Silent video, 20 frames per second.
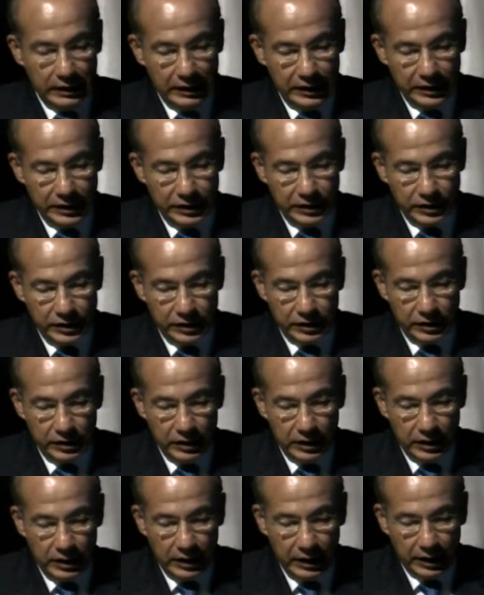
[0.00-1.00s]
these
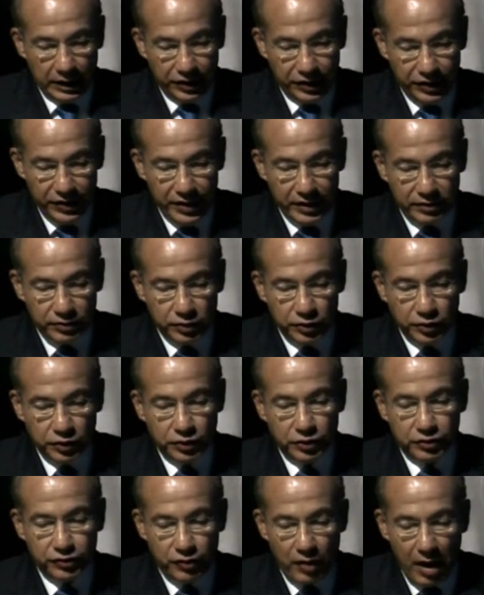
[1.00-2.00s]

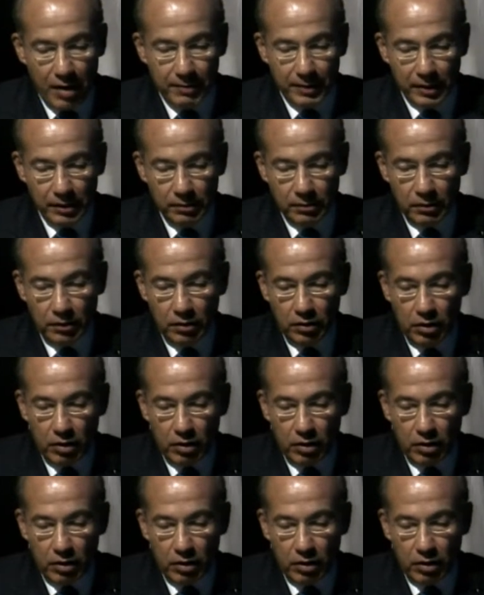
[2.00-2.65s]
creatures travel